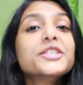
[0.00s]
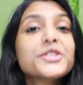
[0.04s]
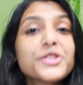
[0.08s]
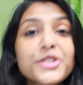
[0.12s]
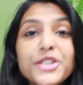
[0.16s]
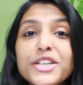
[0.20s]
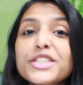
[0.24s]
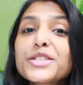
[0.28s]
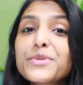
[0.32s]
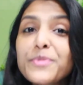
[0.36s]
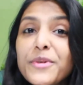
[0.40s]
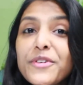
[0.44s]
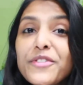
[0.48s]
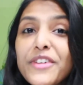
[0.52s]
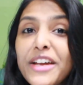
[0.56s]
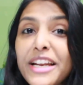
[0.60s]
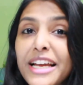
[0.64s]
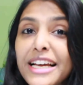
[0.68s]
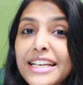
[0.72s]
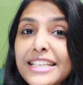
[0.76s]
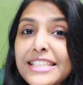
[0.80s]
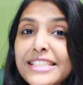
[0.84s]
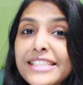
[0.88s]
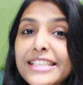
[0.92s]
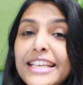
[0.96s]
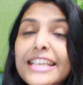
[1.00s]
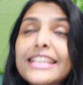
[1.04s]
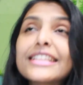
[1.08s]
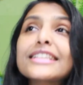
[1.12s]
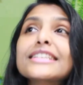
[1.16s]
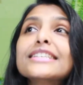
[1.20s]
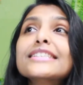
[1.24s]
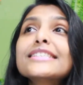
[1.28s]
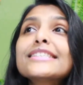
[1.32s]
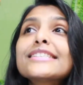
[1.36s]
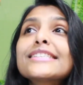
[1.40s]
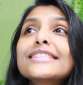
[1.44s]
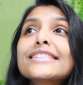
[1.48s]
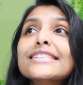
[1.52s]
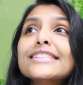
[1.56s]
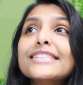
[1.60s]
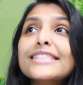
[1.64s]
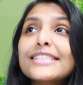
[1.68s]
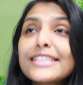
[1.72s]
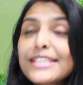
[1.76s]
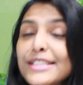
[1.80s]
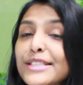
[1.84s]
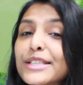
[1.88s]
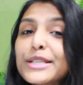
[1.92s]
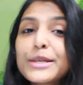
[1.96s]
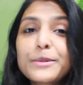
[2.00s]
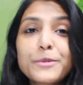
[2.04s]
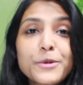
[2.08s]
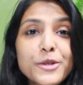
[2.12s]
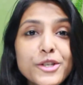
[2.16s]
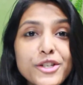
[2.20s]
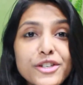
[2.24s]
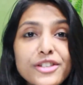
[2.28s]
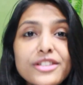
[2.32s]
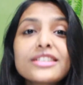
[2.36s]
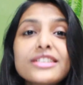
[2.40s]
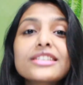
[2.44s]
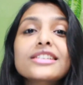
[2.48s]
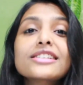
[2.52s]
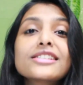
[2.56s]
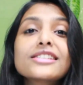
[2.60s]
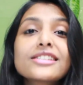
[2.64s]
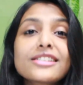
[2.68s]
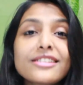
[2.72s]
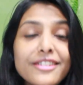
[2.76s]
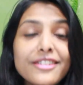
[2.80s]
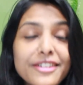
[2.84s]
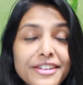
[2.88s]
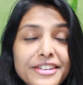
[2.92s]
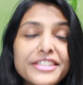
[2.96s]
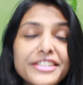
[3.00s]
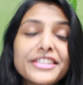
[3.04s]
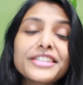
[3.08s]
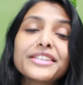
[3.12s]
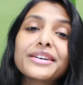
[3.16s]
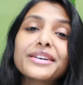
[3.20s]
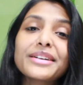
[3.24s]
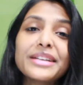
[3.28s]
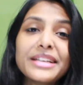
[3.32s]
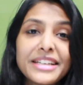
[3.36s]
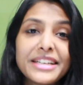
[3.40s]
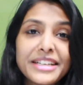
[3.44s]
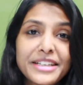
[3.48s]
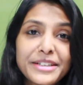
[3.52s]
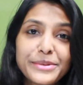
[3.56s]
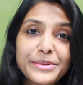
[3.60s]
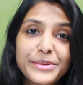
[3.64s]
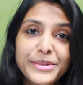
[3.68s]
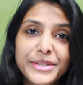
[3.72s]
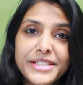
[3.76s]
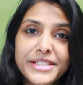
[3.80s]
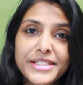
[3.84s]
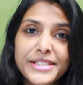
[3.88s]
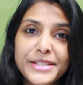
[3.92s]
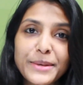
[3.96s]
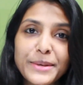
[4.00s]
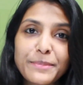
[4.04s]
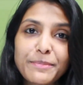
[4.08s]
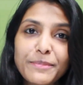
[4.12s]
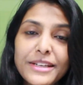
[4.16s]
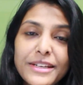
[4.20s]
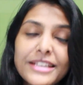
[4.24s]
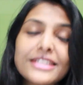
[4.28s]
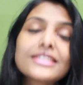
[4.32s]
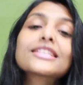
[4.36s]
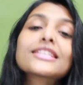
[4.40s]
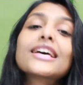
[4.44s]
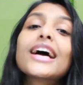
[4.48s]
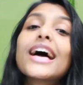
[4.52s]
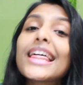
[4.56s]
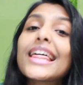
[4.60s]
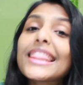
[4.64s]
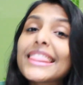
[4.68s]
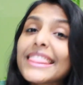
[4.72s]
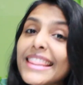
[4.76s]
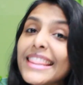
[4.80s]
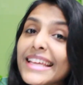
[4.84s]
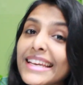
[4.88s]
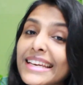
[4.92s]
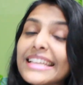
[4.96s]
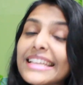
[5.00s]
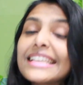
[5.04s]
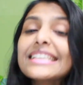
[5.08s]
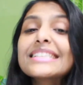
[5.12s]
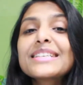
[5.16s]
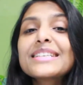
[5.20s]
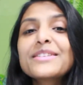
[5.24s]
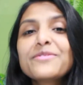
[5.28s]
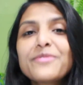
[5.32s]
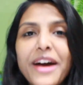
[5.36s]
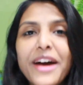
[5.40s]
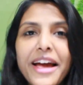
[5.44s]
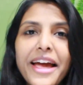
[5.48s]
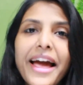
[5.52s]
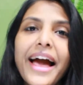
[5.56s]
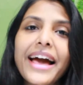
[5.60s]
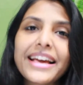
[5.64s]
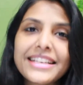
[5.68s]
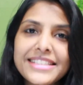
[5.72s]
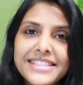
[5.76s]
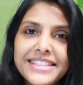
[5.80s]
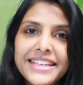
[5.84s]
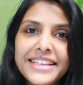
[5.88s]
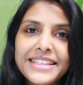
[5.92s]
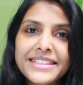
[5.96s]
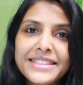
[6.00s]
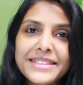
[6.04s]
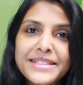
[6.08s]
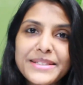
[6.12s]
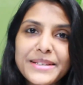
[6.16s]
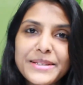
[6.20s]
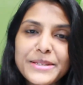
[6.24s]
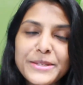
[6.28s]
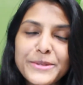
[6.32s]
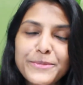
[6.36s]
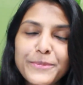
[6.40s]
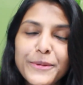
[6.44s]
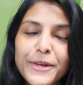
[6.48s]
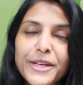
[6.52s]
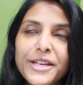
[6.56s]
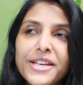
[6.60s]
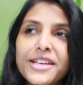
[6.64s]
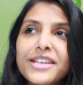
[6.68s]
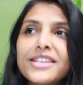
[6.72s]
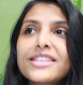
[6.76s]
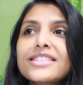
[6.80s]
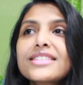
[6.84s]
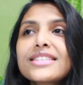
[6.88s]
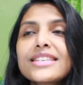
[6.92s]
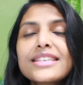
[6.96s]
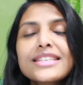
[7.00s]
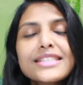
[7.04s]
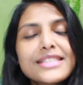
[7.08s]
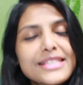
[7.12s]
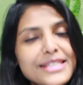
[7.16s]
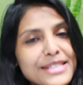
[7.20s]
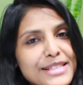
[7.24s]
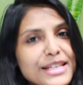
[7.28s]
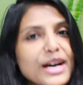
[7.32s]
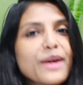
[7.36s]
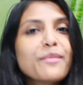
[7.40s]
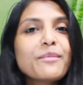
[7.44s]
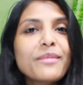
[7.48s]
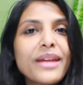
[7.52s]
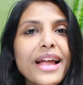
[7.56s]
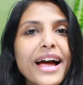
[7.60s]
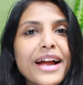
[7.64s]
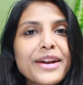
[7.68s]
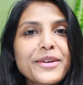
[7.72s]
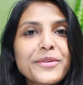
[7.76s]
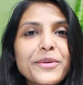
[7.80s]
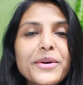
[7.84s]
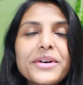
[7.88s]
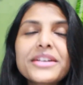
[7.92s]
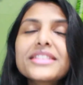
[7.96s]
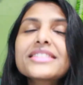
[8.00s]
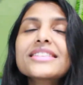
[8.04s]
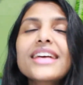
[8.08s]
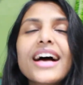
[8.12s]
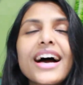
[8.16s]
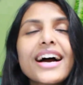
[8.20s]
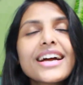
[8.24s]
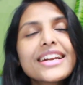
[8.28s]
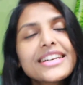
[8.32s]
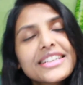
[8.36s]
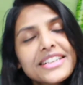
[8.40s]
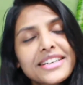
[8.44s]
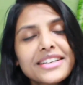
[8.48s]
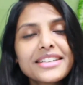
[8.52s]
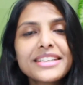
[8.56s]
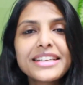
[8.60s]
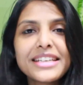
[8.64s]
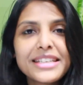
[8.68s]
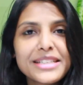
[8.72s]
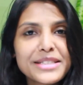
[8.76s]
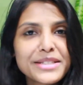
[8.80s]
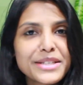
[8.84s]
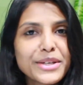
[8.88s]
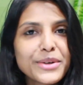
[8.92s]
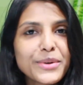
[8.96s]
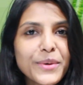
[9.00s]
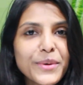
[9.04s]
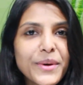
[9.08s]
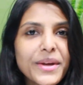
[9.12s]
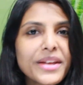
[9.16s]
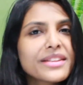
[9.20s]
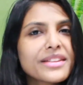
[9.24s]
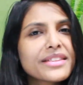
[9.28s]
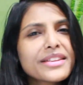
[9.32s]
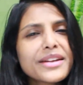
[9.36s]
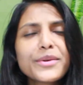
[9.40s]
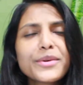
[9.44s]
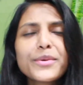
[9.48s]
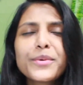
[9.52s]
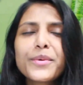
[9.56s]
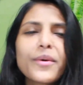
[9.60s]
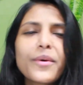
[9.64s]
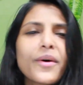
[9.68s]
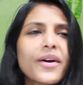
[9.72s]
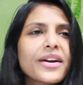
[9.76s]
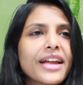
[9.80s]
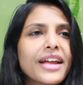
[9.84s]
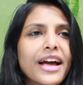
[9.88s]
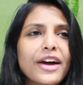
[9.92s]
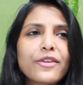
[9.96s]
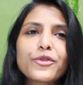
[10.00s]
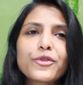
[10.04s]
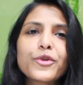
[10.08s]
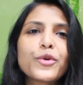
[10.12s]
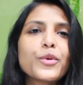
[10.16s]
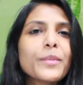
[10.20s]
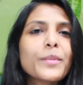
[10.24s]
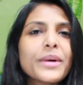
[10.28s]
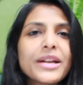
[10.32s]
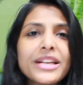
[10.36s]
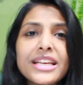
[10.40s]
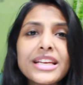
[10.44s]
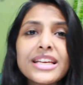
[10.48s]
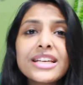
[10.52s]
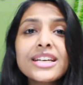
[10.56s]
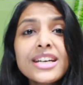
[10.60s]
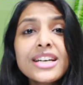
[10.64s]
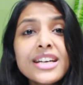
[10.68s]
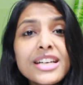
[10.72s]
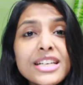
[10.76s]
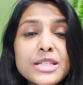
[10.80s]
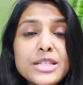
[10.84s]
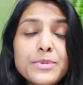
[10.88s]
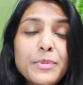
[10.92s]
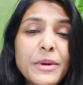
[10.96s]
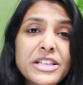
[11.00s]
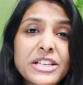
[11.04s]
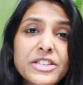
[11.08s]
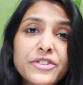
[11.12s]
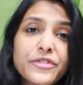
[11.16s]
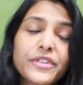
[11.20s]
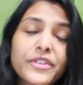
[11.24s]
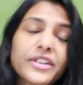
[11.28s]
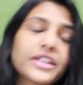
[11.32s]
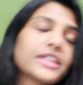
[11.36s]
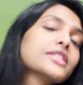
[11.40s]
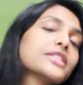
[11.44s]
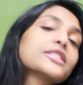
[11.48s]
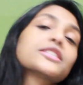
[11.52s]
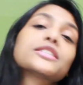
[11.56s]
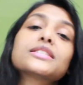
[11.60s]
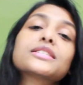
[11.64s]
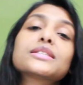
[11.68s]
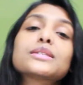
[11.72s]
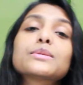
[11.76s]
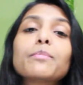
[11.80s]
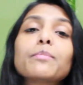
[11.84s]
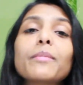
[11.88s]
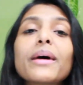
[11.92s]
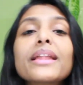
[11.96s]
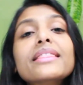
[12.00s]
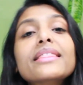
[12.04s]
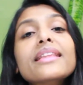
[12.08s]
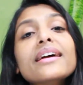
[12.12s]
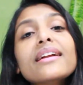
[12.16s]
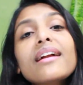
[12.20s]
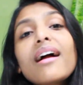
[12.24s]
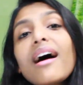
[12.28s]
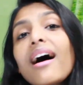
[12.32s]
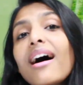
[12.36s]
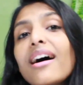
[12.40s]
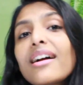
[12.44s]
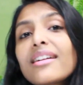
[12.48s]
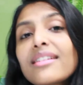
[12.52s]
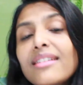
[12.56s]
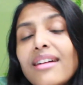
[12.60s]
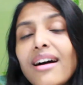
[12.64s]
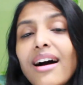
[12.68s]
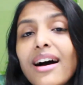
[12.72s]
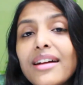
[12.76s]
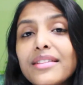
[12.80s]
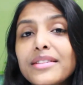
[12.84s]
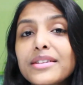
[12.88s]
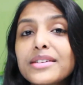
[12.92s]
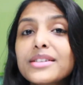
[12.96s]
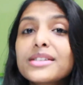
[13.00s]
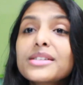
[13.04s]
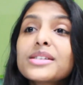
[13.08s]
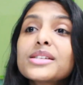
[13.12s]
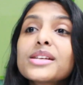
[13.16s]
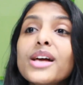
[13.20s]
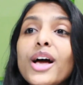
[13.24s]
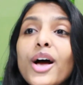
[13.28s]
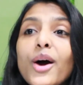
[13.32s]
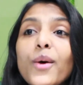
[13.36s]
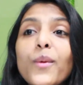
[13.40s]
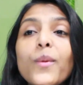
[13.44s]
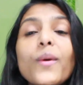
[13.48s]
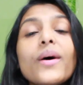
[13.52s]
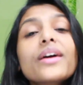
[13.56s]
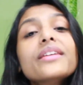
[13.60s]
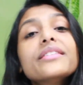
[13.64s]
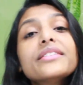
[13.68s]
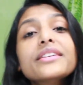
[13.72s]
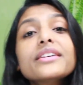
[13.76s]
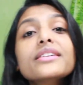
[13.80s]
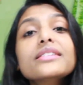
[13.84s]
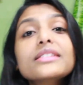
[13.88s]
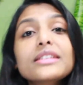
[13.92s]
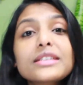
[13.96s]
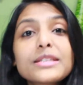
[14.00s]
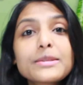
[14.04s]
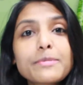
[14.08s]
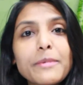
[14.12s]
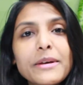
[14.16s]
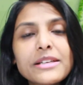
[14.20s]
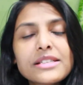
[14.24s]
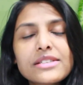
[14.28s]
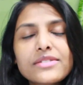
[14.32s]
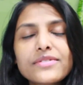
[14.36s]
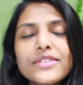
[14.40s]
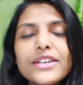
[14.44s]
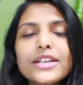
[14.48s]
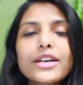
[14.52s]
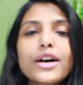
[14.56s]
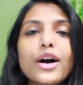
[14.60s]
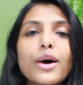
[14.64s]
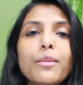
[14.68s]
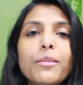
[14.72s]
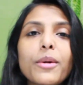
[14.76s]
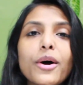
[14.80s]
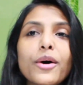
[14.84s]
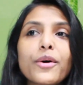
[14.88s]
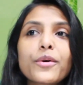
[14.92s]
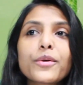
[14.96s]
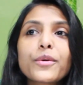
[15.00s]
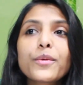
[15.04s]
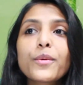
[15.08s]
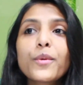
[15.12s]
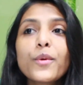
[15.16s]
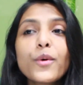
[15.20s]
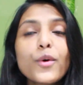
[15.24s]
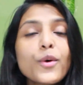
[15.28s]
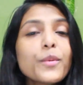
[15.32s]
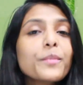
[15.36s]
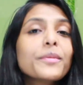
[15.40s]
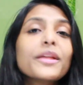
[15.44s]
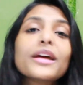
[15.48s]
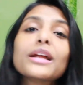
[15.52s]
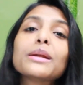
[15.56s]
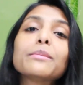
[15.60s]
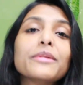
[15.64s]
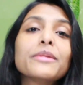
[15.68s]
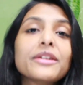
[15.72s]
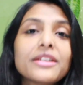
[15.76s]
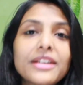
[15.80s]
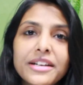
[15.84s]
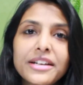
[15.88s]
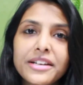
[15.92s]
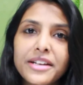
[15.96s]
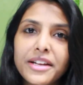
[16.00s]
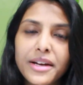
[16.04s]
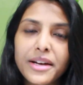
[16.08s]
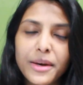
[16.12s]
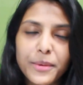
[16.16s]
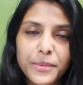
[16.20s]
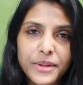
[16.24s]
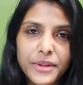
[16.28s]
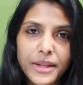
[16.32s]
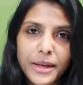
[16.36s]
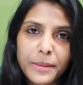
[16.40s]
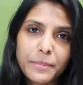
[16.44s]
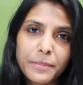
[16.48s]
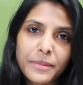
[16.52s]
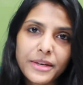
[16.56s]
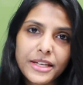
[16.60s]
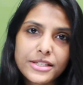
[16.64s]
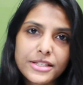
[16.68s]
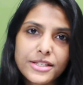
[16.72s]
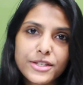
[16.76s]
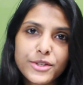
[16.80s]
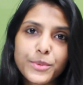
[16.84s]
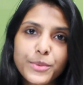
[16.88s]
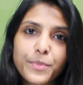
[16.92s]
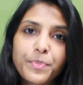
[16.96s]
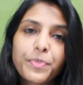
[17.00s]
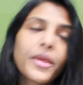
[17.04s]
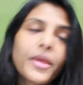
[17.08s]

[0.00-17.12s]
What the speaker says: Trust me when I say this, description is a really interesting place. The reason why I say this is because some landlords are really easygoing. They do not have too many specifications, but there are others who are really specific about whom they'll be renting out their place to.